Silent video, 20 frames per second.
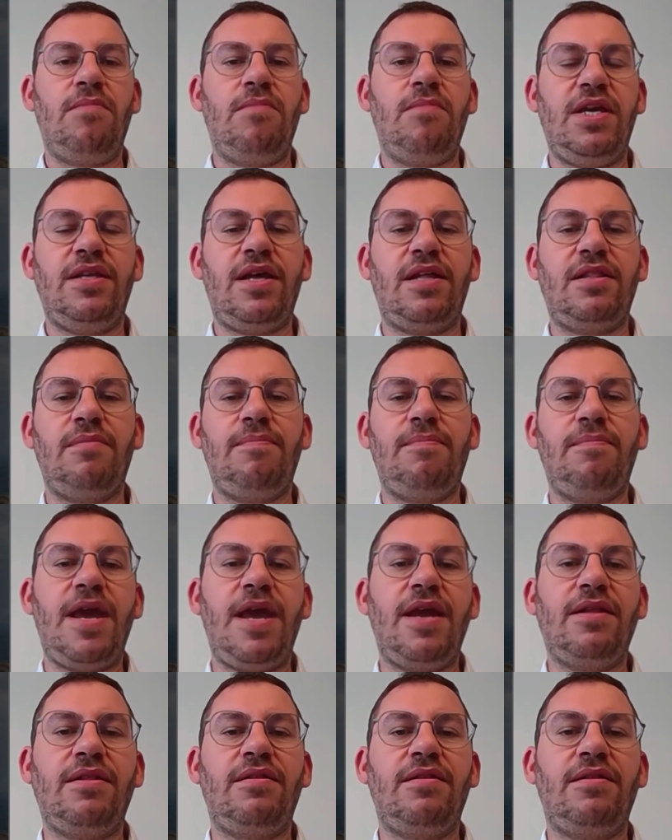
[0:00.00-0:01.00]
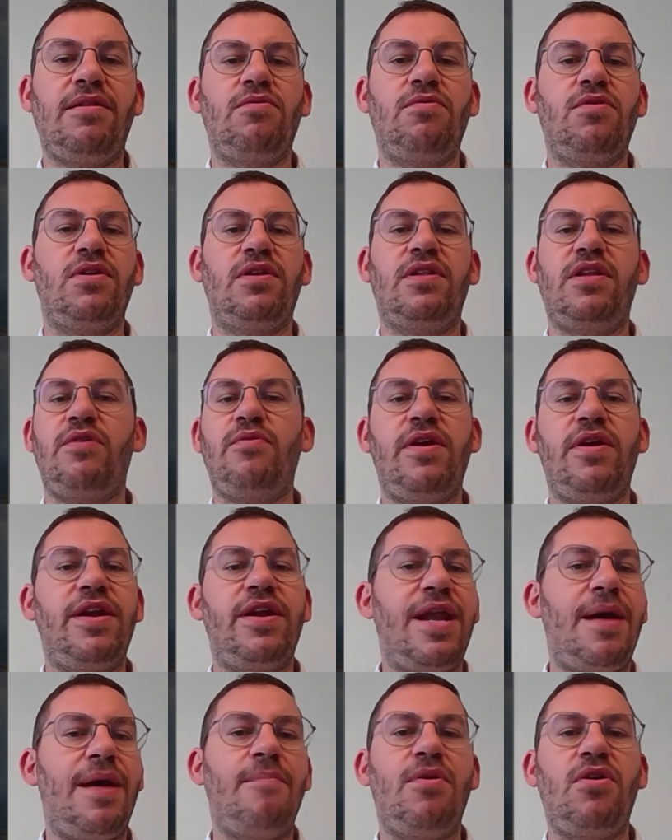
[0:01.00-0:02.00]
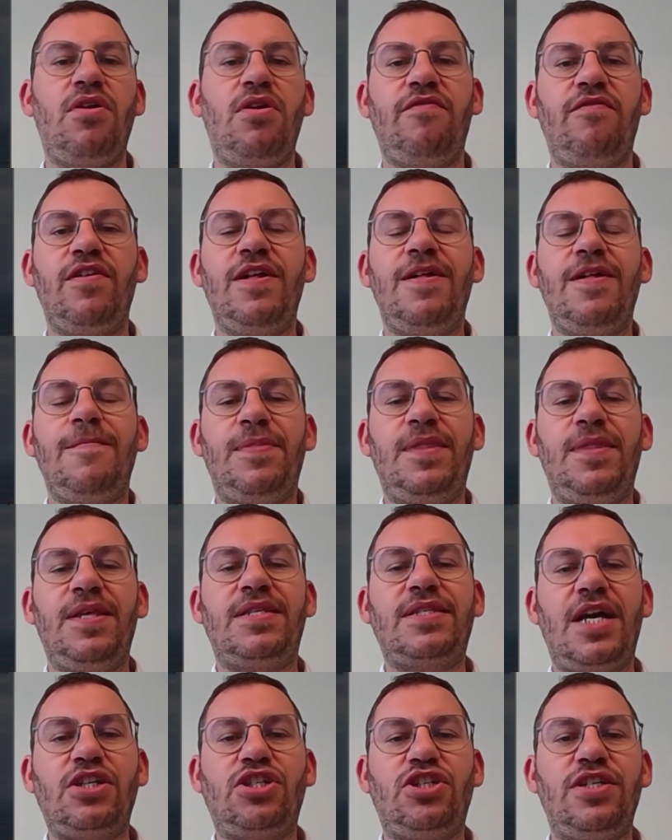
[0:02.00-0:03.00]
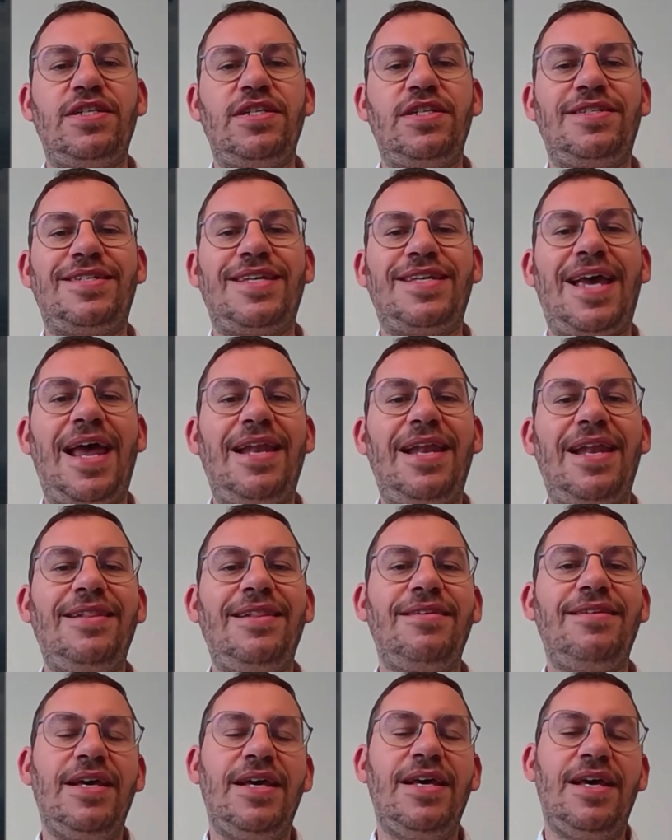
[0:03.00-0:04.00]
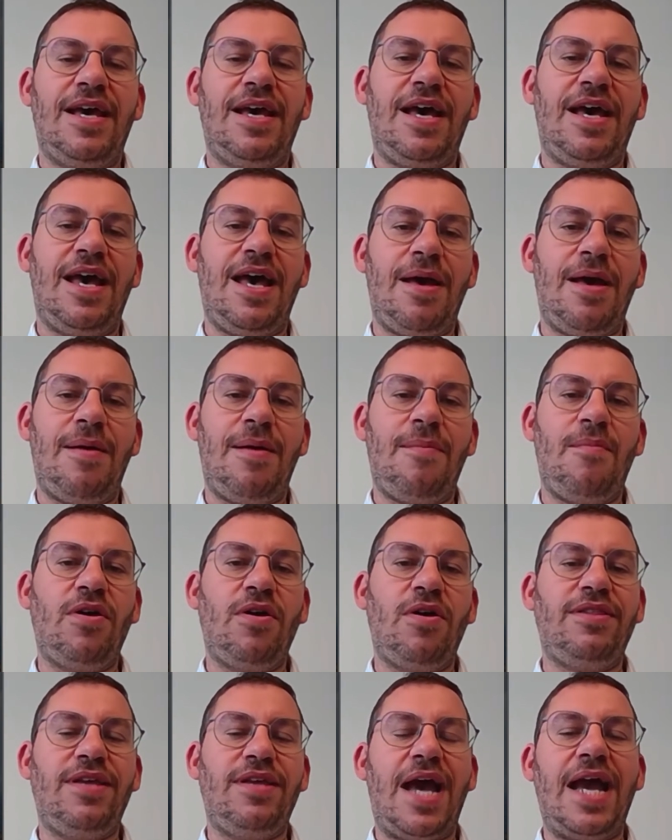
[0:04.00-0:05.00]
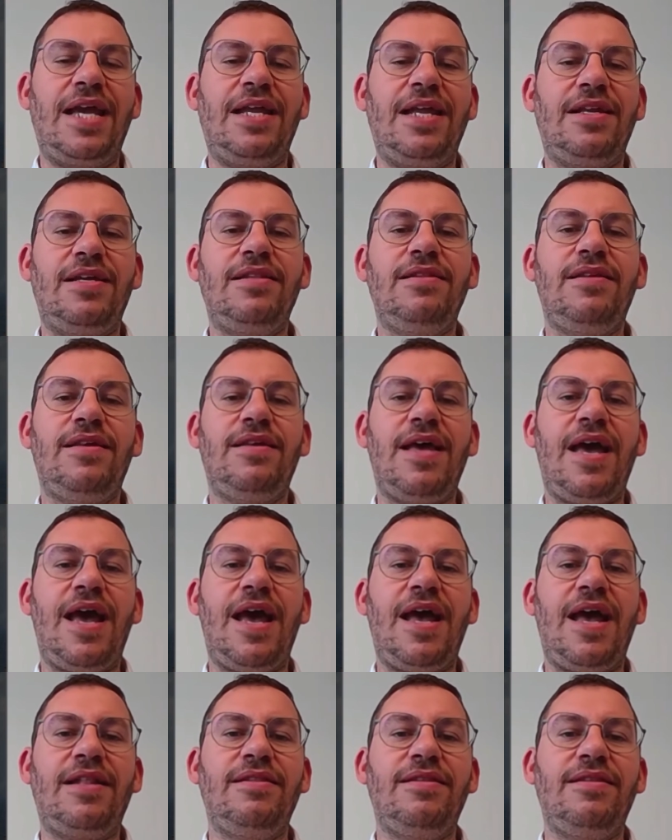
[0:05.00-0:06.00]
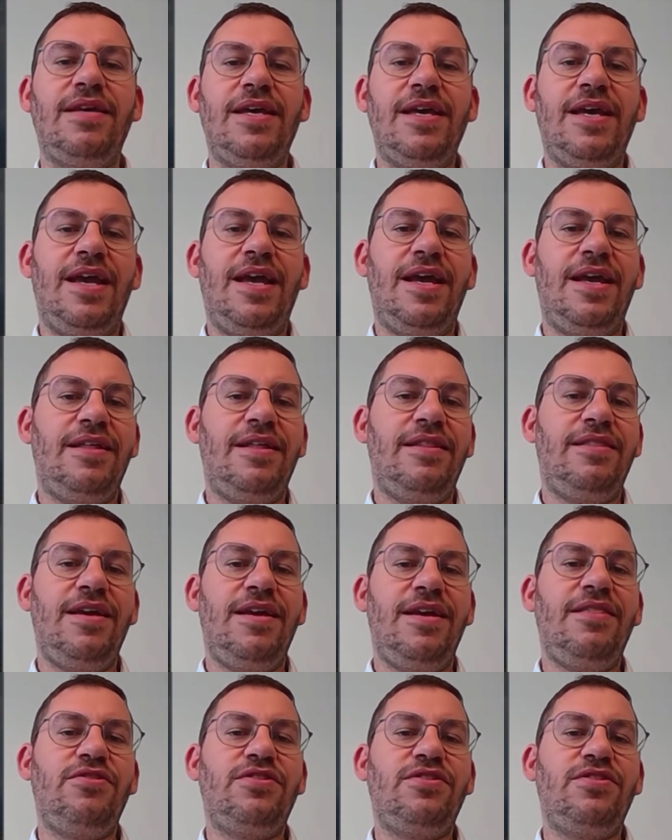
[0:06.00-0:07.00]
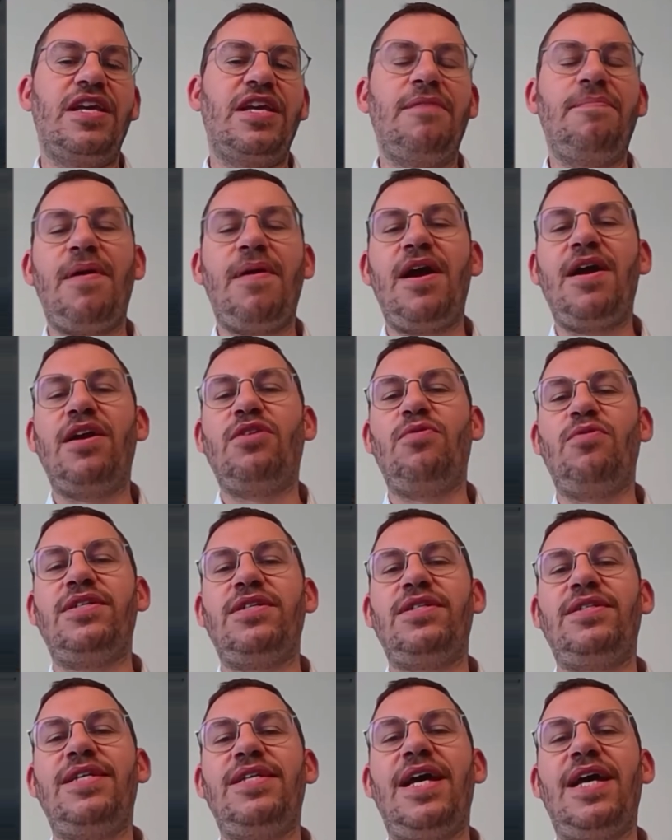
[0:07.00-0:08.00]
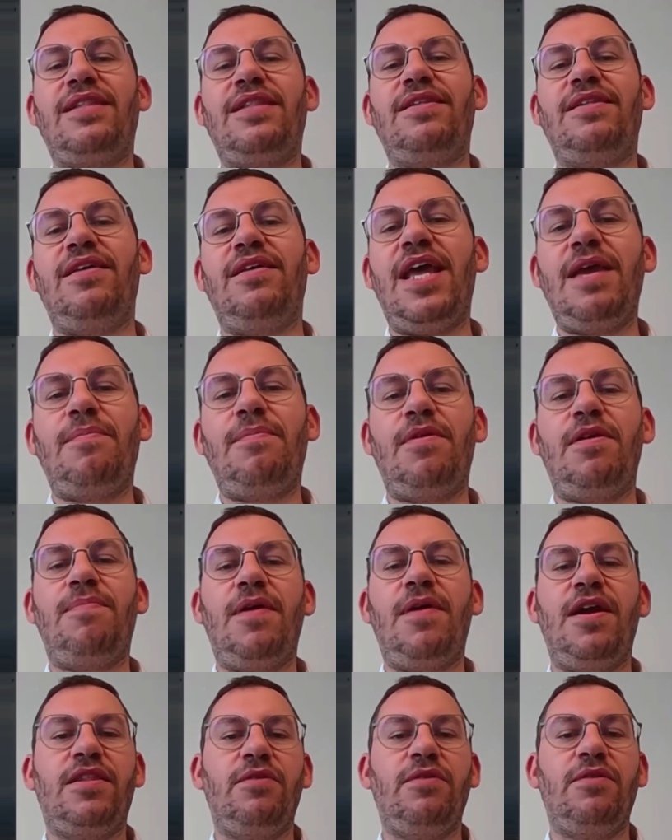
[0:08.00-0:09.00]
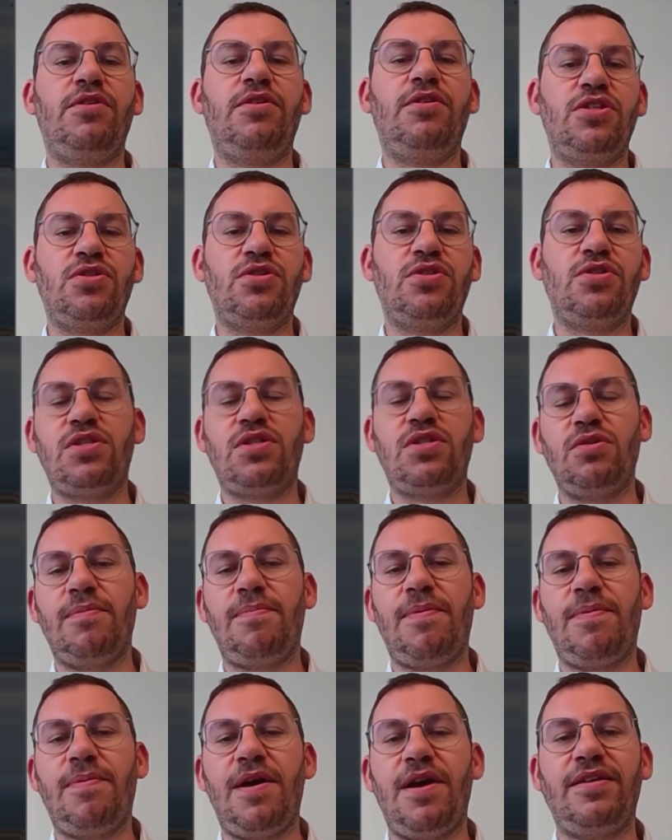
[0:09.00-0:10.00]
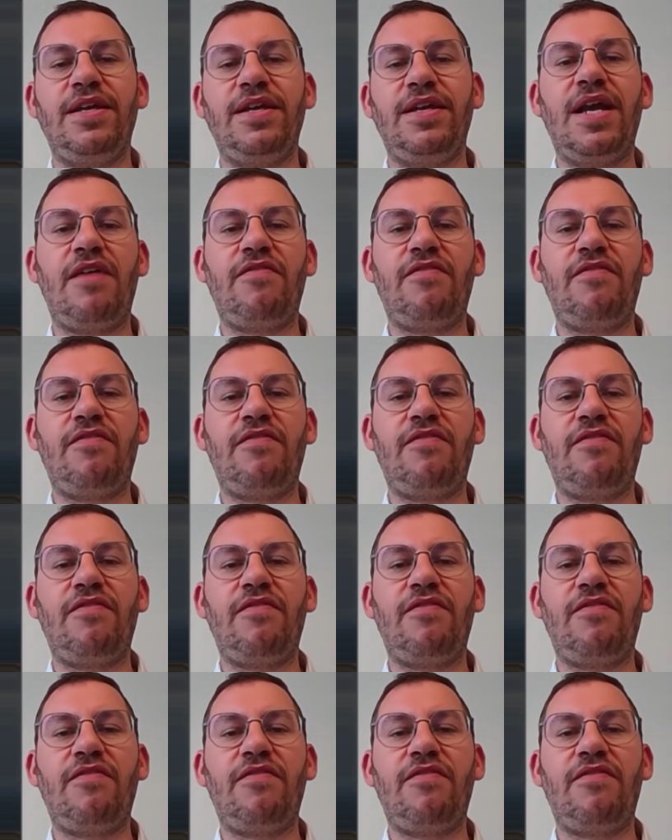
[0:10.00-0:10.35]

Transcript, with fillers: media debate, there were a number of discussions held on the island, and the interesting part was that the Labour Party, which is also the party in